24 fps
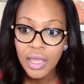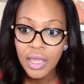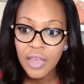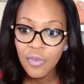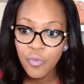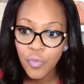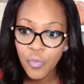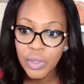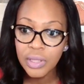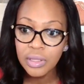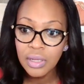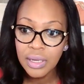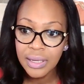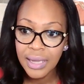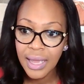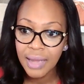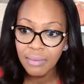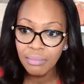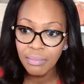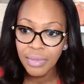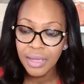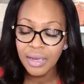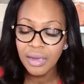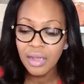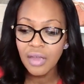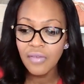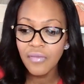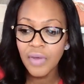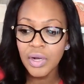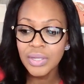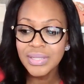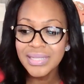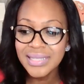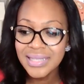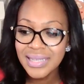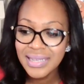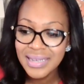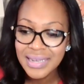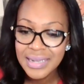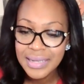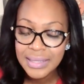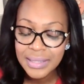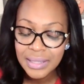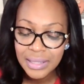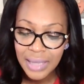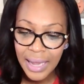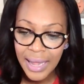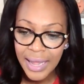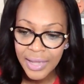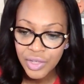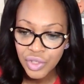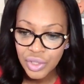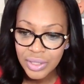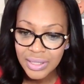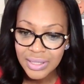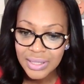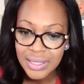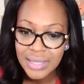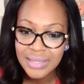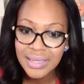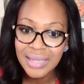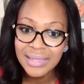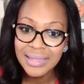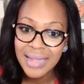if we look at many of our cities and agencies,